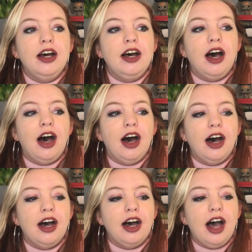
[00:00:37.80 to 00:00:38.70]

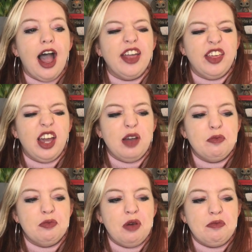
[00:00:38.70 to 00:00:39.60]
Uh, I think
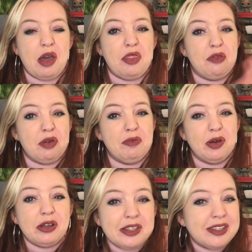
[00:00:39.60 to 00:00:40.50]
I'm, I'm at three
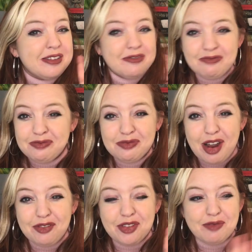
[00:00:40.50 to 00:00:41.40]
books
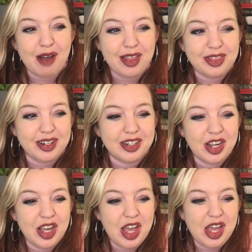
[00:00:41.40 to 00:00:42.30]
read for the month, and
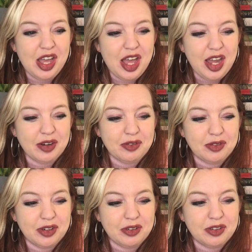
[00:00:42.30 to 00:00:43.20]

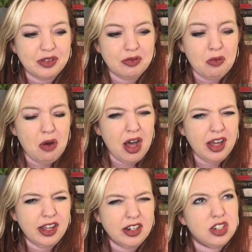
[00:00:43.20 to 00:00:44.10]
and
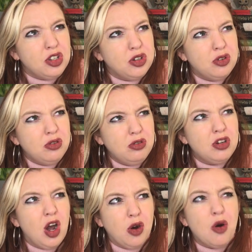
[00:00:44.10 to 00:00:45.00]
one, two,
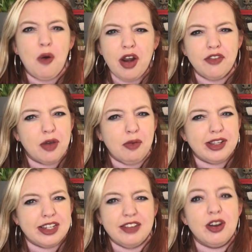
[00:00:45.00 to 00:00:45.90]
no, one of them
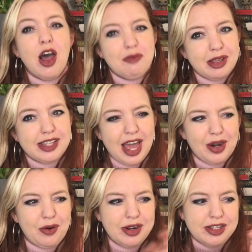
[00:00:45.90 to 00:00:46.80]
wasn't even on my
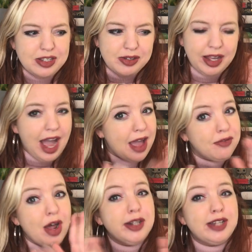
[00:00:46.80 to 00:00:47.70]
categories. So like I have
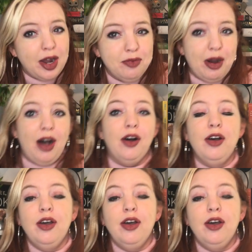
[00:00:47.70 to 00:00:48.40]
not done well.